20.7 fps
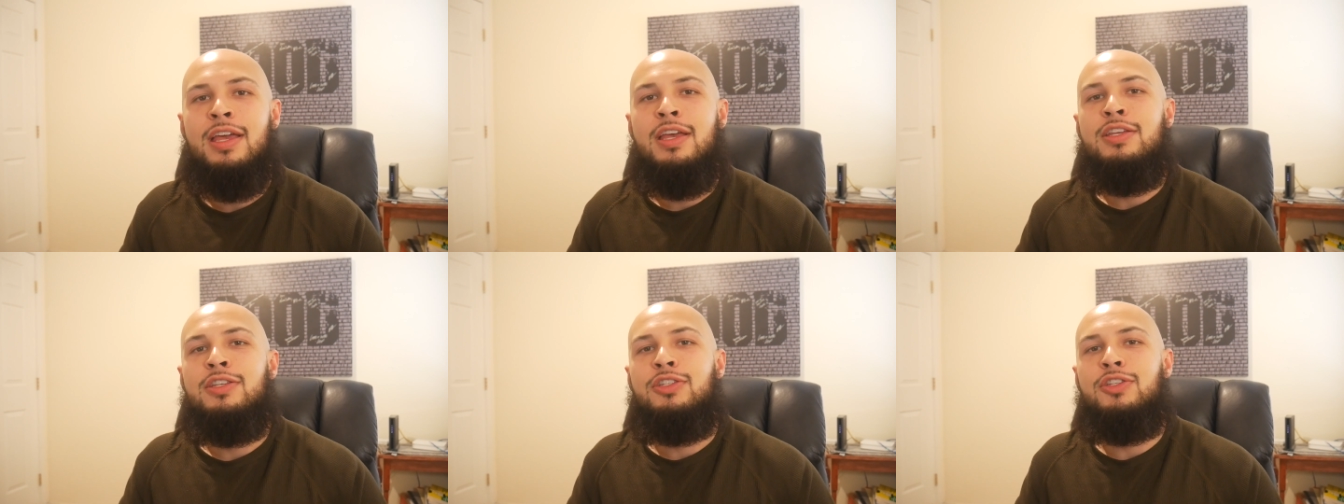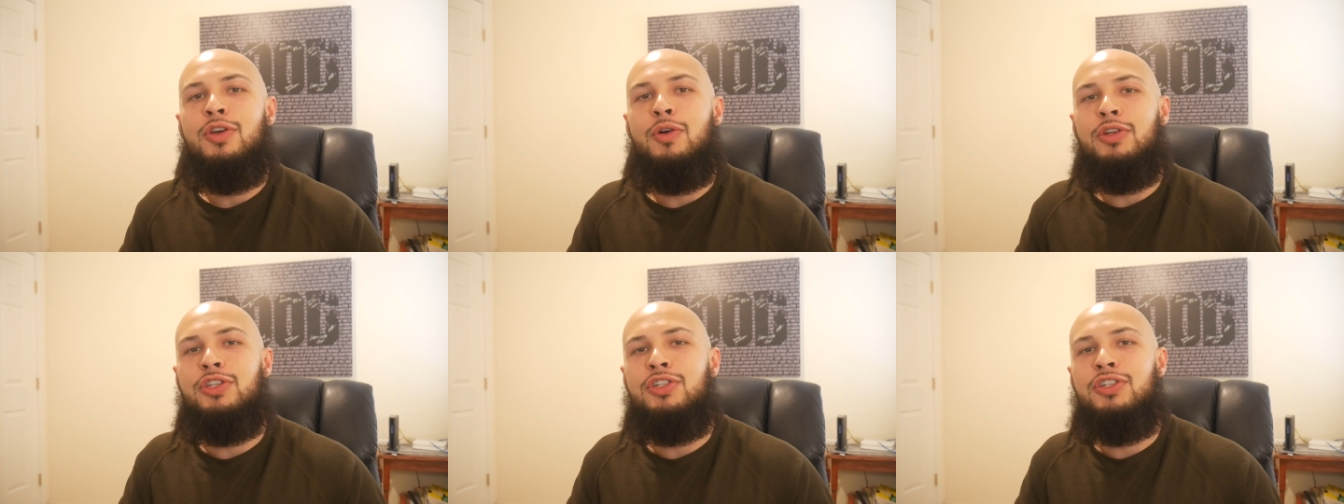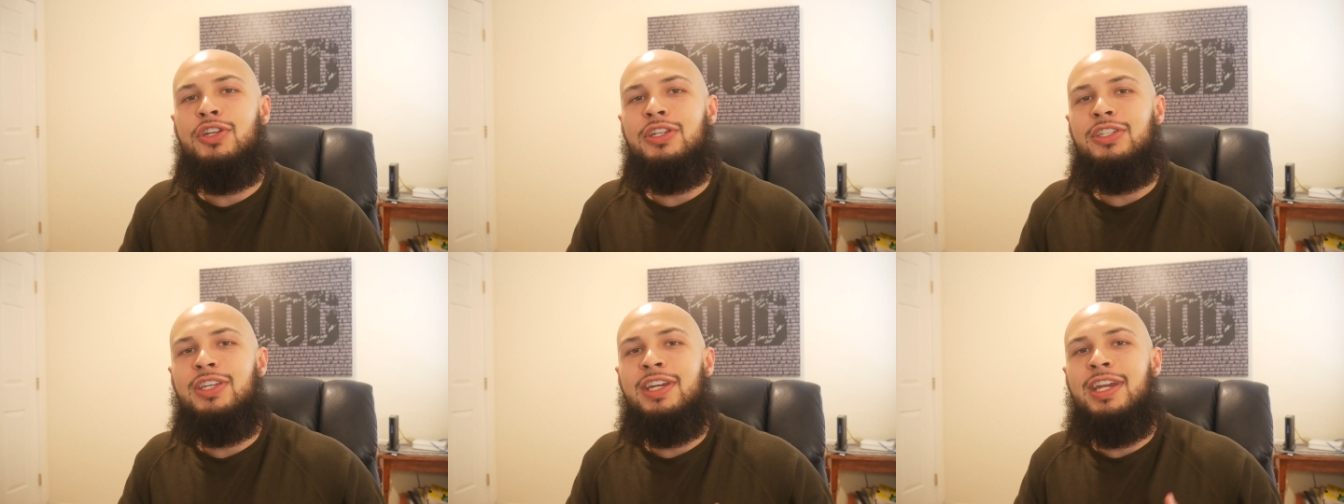so it's
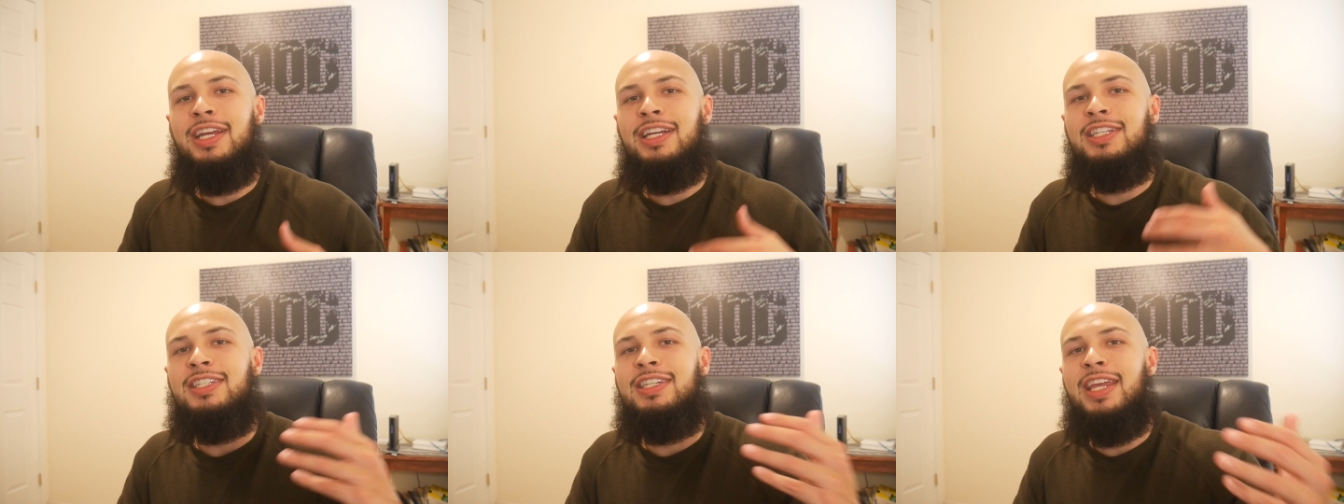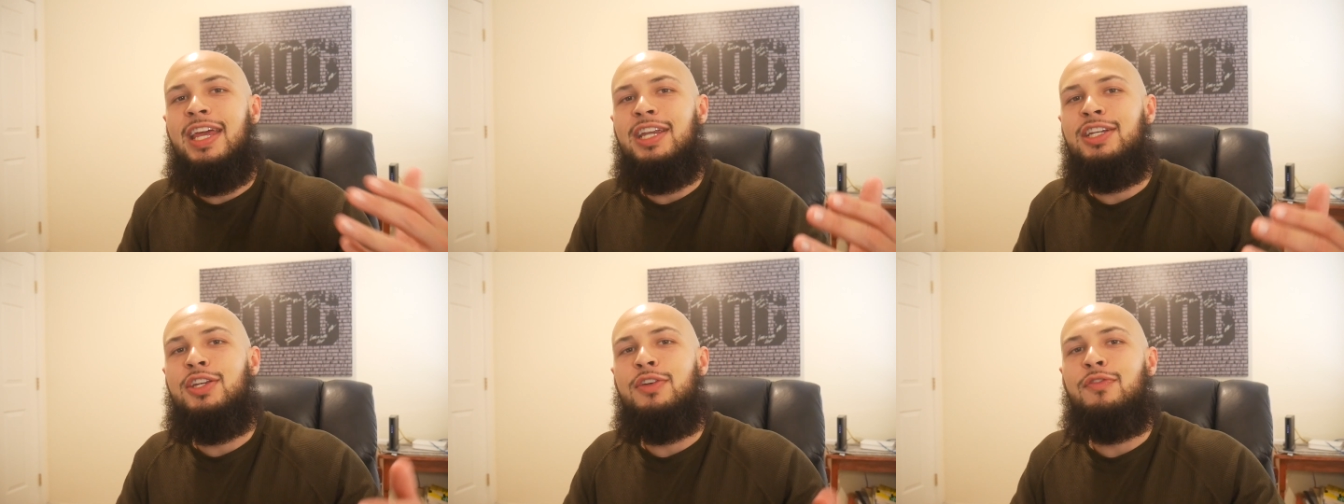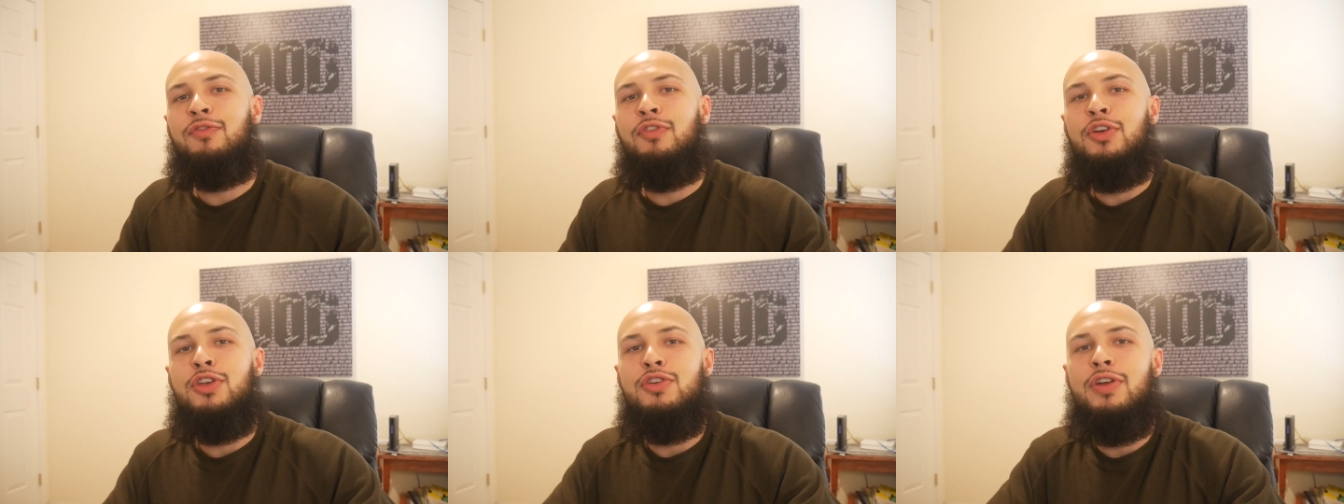just an extension
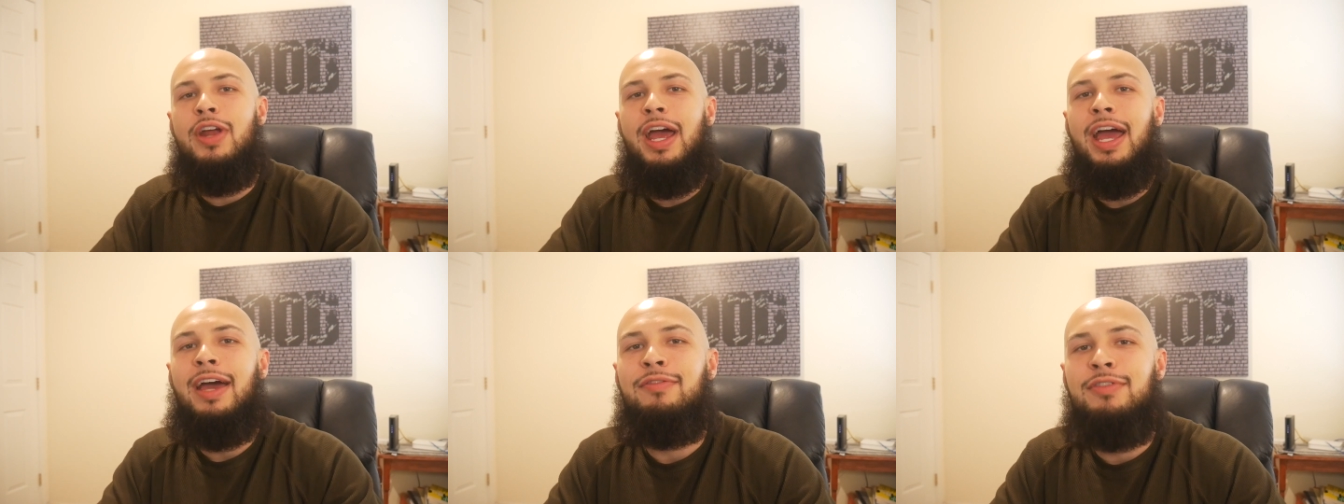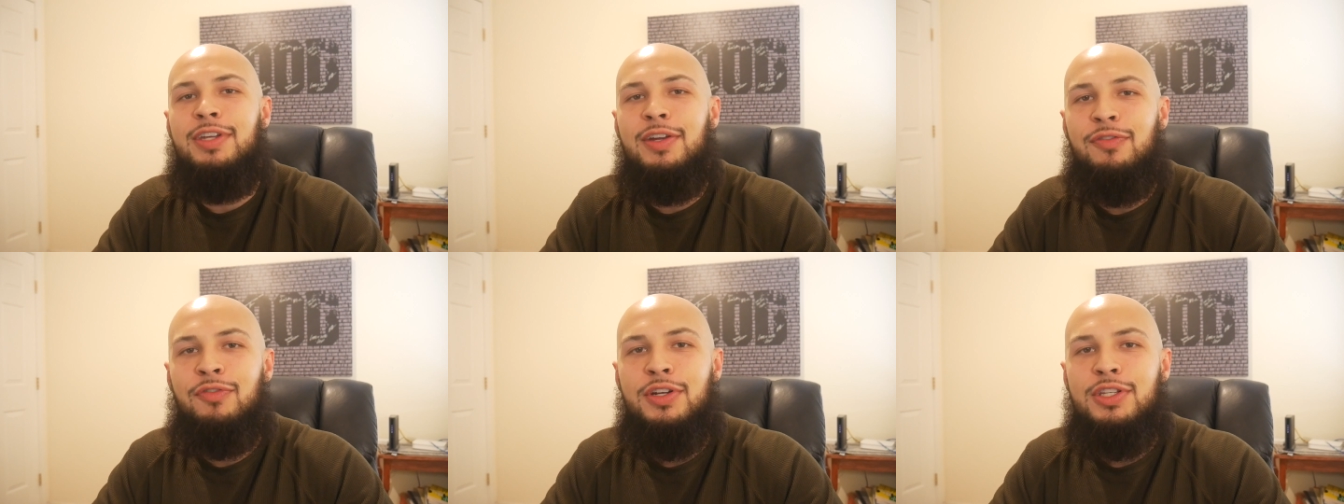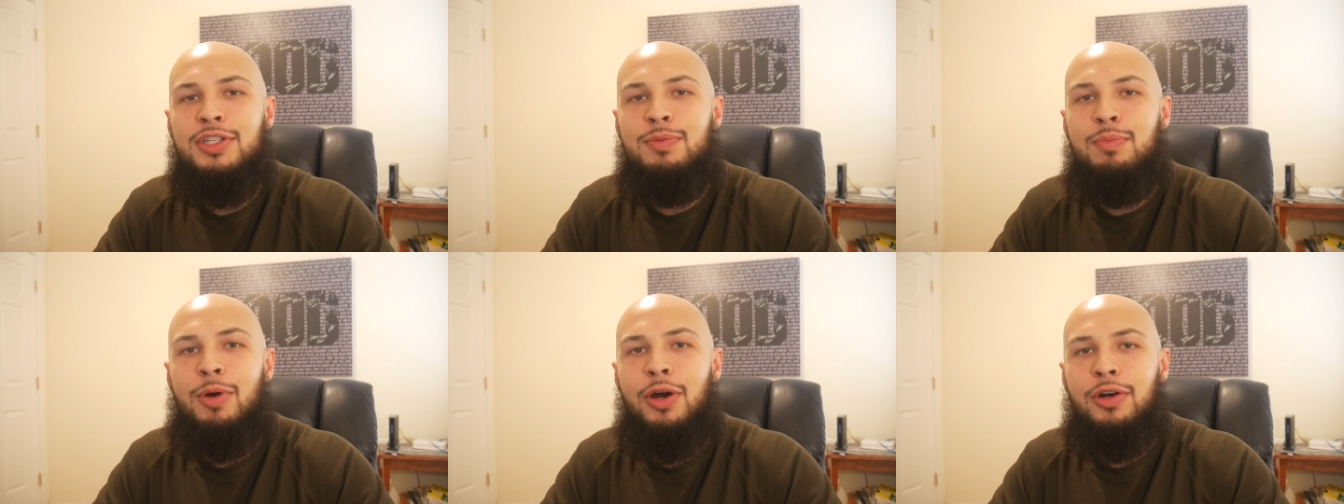for you to have
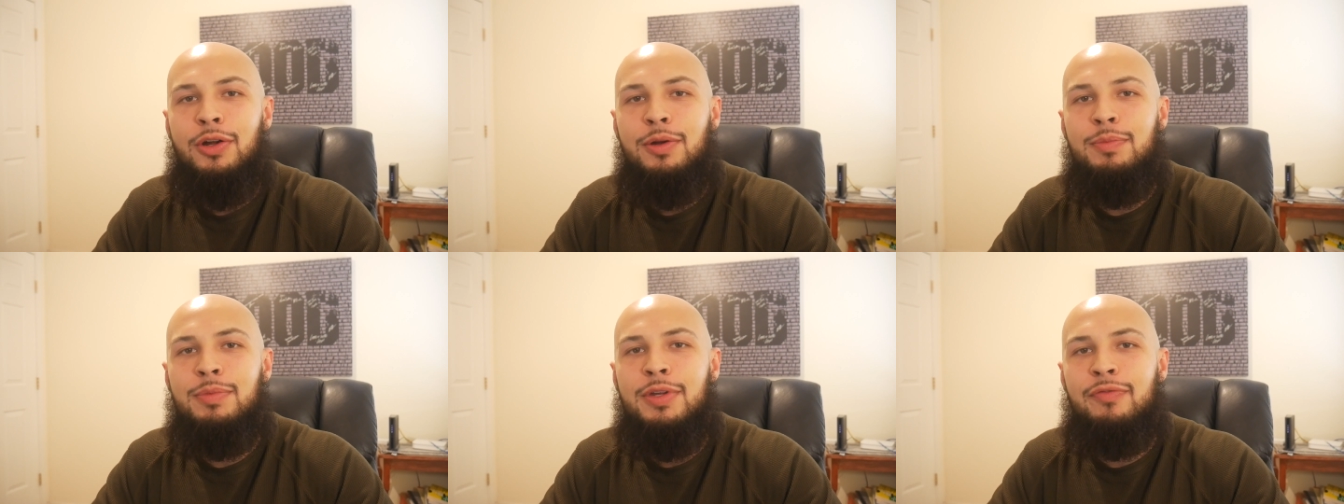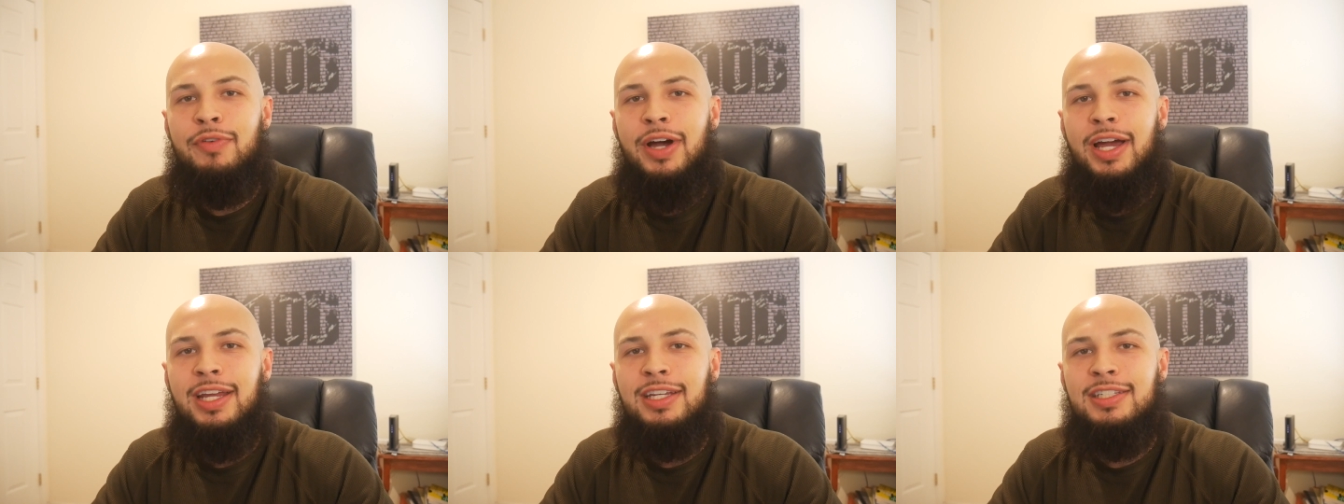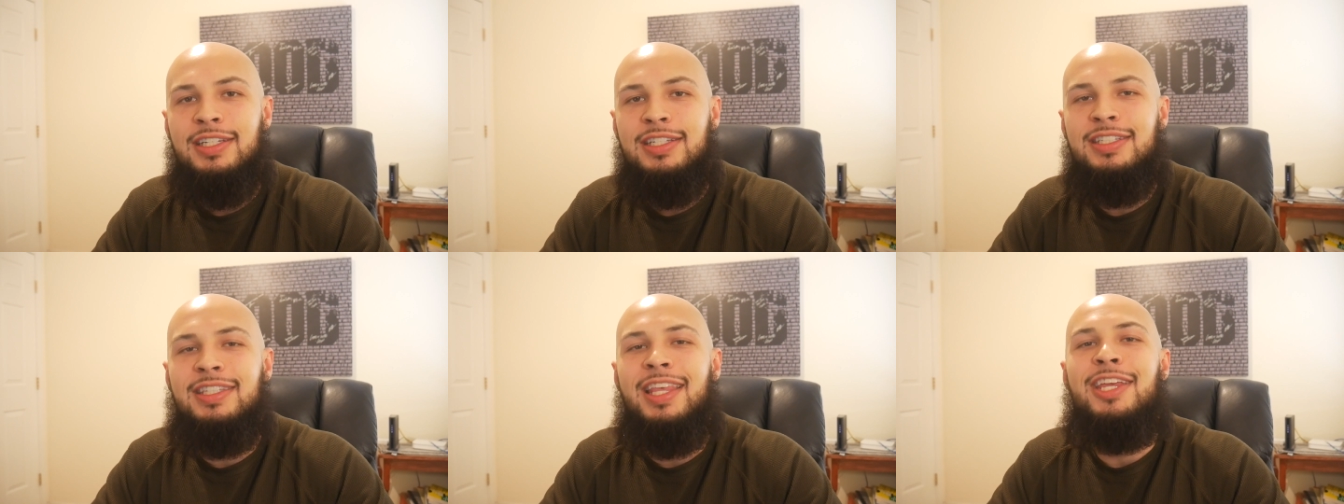different smart home devices